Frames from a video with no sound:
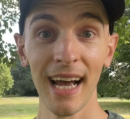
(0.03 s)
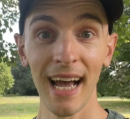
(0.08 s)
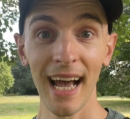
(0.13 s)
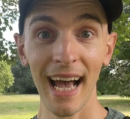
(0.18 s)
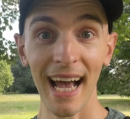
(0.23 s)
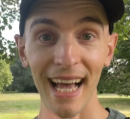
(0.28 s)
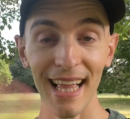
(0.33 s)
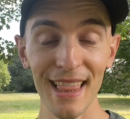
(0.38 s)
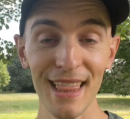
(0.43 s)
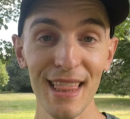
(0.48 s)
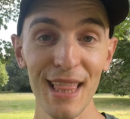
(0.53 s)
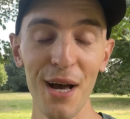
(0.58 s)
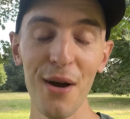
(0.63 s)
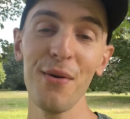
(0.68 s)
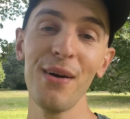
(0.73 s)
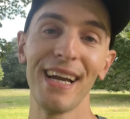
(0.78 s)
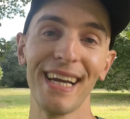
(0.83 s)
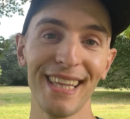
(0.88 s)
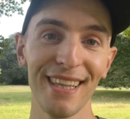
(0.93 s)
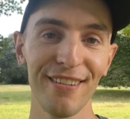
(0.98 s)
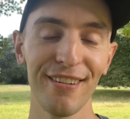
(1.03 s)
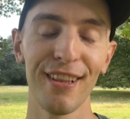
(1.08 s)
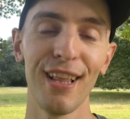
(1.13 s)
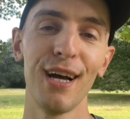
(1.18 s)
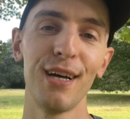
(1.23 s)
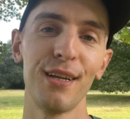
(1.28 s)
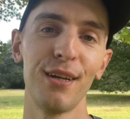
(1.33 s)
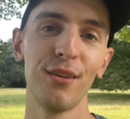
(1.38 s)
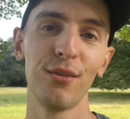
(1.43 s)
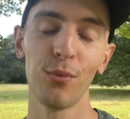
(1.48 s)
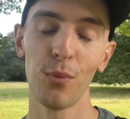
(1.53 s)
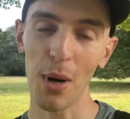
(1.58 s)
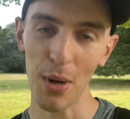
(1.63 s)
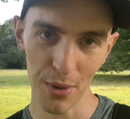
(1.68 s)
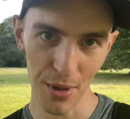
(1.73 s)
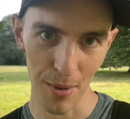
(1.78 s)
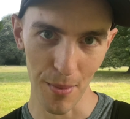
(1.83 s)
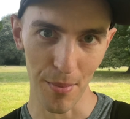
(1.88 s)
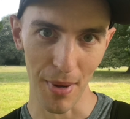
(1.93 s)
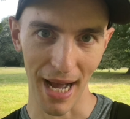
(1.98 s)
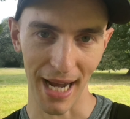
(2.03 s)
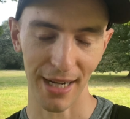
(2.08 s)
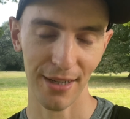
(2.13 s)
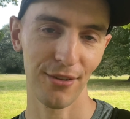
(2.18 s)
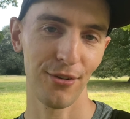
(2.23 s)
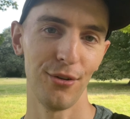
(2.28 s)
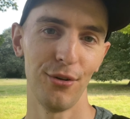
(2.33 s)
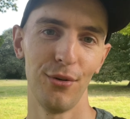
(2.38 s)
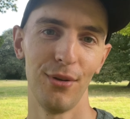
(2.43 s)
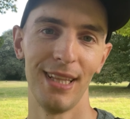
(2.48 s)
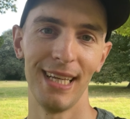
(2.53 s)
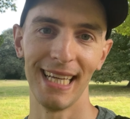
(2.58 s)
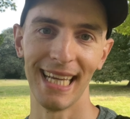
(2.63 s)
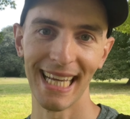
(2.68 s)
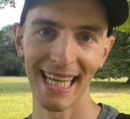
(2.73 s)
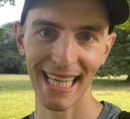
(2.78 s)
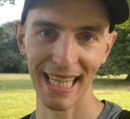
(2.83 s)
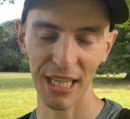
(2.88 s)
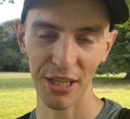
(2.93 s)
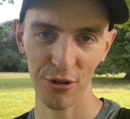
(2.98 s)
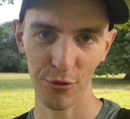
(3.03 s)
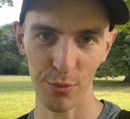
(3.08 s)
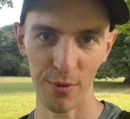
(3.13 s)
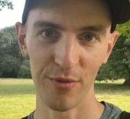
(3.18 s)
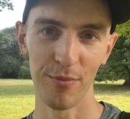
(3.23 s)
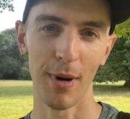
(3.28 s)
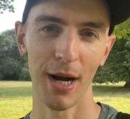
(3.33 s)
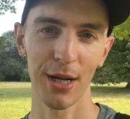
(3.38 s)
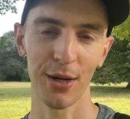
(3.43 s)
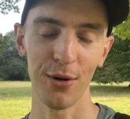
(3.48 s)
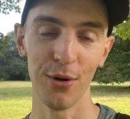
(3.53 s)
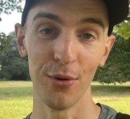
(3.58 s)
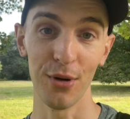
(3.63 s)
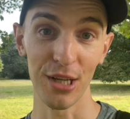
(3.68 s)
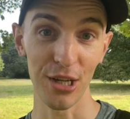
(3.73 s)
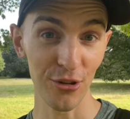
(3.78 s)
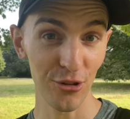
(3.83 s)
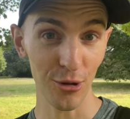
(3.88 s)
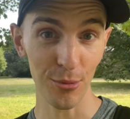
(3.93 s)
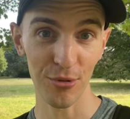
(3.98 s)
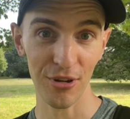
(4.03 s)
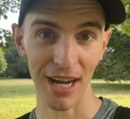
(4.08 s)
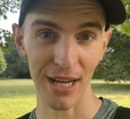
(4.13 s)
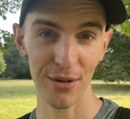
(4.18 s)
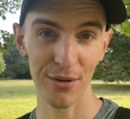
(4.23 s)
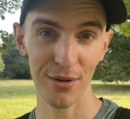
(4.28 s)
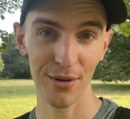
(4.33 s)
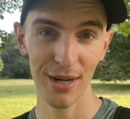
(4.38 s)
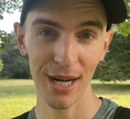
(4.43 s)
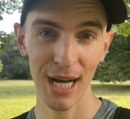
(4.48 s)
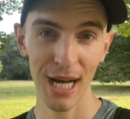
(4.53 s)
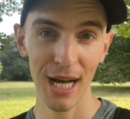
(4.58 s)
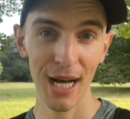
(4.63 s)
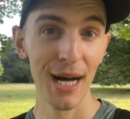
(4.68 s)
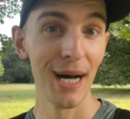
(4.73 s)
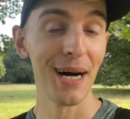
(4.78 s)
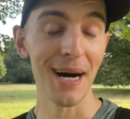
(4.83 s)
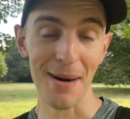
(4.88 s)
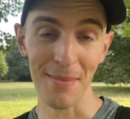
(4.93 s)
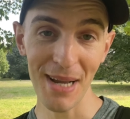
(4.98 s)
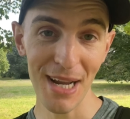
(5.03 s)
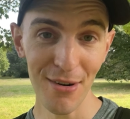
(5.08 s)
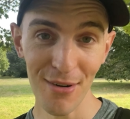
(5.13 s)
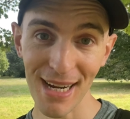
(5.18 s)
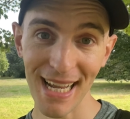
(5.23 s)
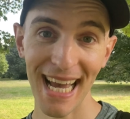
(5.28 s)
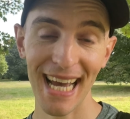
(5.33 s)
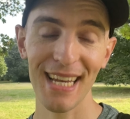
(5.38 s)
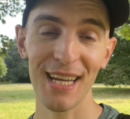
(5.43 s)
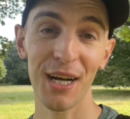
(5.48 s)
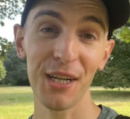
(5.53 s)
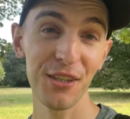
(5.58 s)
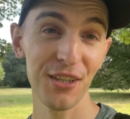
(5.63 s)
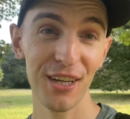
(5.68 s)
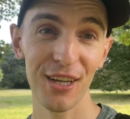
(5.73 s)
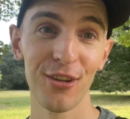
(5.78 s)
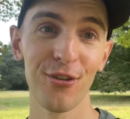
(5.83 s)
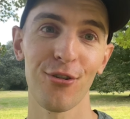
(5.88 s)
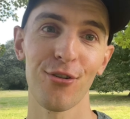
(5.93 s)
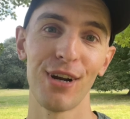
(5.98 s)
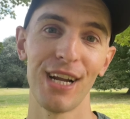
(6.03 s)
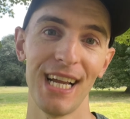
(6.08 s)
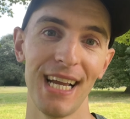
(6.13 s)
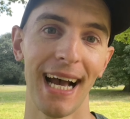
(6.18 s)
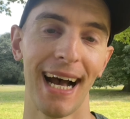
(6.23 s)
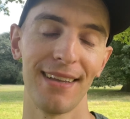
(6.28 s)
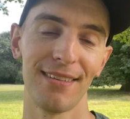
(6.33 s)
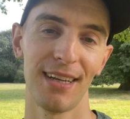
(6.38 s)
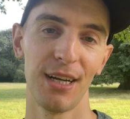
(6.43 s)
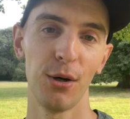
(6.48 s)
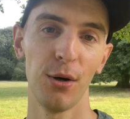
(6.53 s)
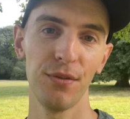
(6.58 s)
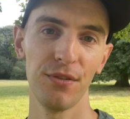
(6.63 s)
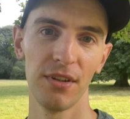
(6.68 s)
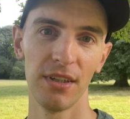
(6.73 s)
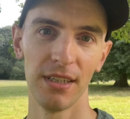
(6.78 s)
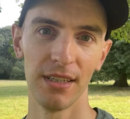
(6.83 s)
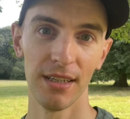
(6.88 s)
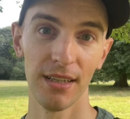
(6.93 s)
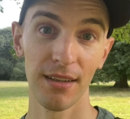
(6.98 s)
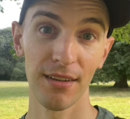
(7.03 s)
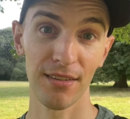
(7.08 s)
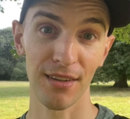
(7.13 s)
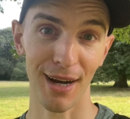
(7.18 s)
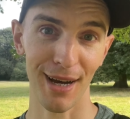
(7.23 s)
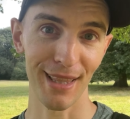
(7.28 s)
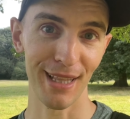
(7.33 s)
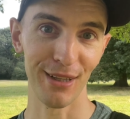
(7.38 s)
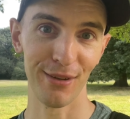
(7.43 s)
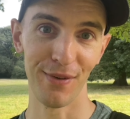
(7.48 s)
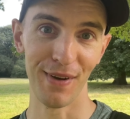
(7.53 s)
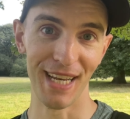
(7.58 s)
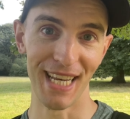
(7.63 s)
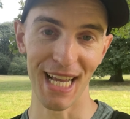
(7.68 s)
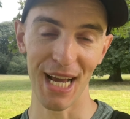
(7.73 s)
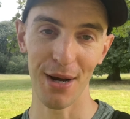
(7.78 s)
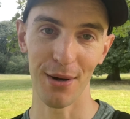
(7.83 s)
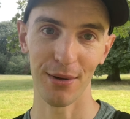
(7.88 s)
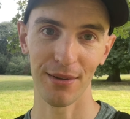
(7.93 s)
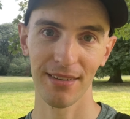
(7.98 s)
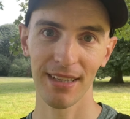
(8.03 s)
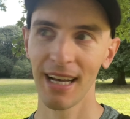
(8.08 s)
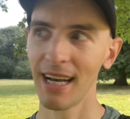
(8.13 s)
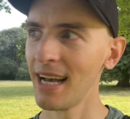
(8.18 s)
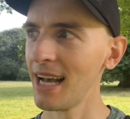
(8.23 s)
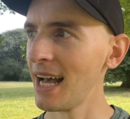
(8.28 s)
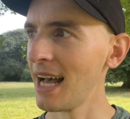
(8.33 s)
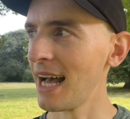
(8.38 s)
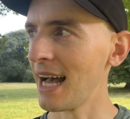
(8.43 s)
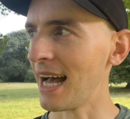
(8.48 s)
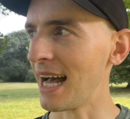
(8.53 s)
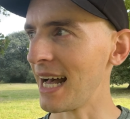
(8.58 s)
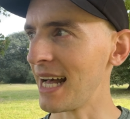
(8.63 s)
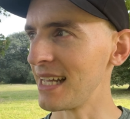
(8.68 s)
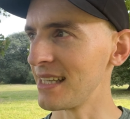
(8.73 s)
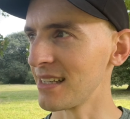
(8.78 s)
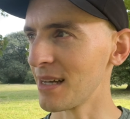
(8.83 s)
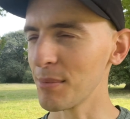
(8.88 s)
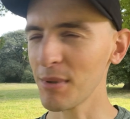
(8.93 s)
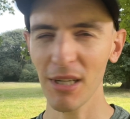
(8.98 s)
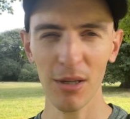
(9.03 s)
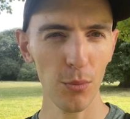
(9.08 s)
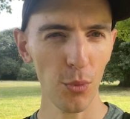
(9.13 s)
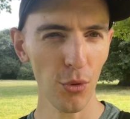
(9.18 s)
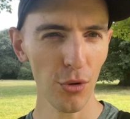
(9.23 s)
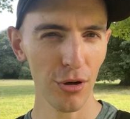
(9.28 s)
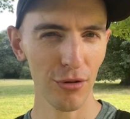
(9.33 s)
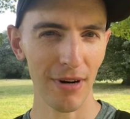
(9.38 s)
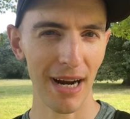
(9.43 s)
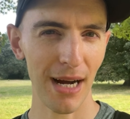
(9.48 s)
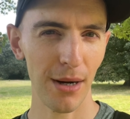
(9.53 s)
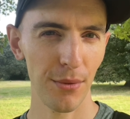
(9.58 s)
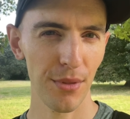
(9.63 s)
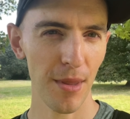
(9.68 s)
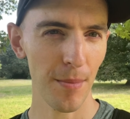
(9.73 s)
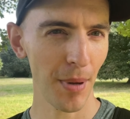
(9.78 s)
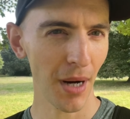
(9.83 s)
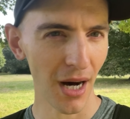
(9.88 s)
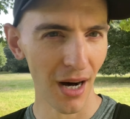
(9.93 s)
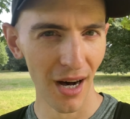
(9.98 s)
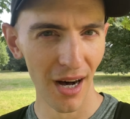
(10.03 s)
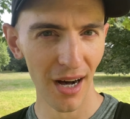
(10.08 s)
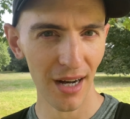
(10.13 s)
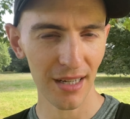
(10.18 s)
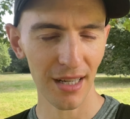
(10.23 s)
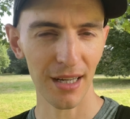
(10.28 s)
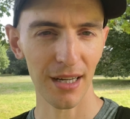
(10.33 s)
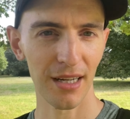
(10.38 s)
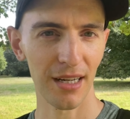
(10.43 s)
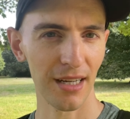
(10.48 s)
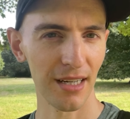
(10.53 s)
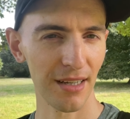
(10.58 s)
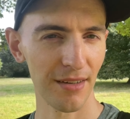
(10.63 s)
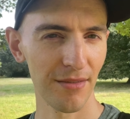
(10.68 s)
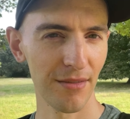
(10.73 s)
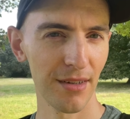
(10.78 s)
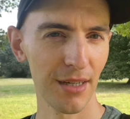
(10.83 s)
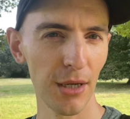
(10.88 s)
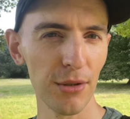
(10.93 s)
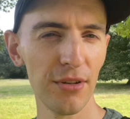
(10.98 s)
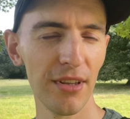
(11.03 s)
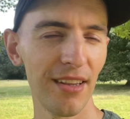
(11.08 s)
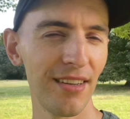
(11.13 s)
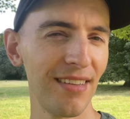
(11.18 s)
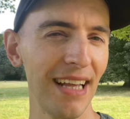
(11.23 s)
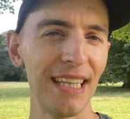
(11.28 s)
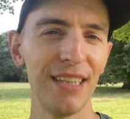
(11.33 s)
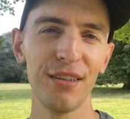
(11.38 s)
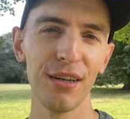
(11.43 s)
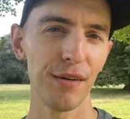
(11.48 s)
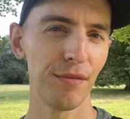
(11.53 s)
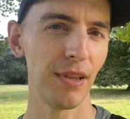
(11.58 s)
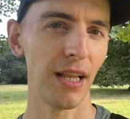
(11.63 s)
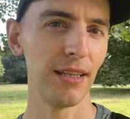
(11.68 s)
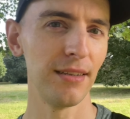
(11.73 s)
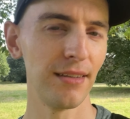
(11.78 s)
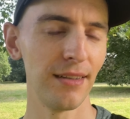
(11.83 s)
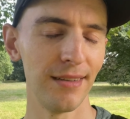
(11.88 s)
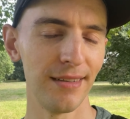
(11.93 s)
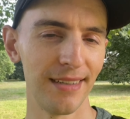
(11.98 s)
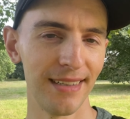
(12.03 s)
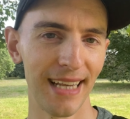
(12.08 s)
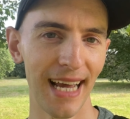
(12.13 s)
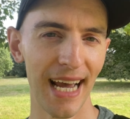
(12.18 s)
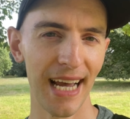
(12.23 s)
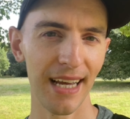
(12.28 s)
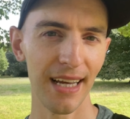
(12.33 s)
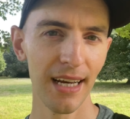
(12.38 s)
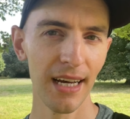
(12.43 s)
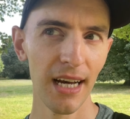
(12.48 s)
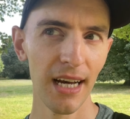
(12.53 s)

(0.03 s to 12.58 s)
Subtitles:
Hello English learners, welcome back to the English with Michael YouTube channel. I'm here again under a tree as I often start these videos, and I'm going to walk around the park and going to go to the centre of London today,